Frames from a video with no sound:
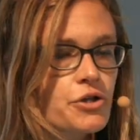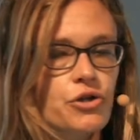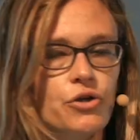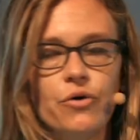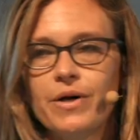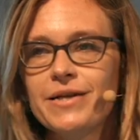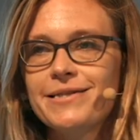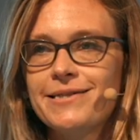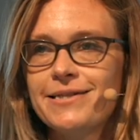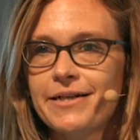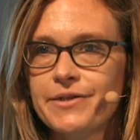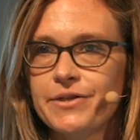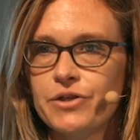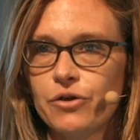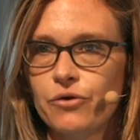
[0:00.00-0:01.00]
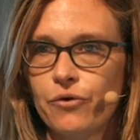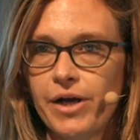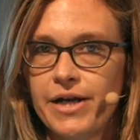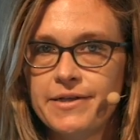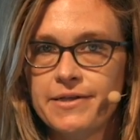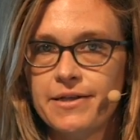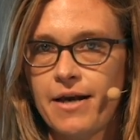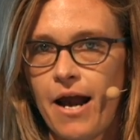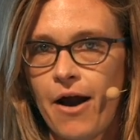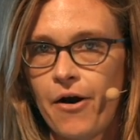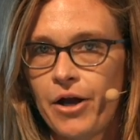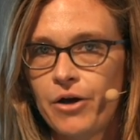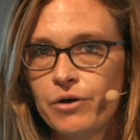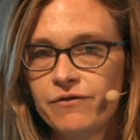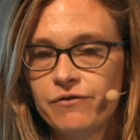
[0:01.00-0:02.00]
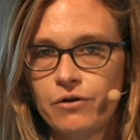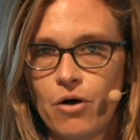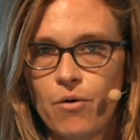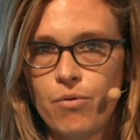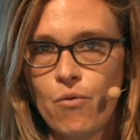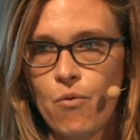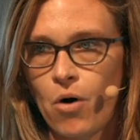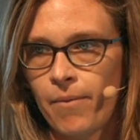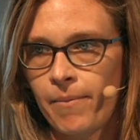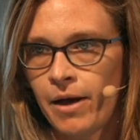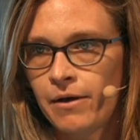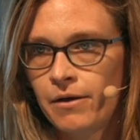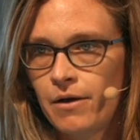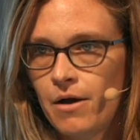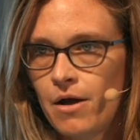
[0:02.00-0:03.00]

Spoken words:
to a 6-degree scenario of global warming,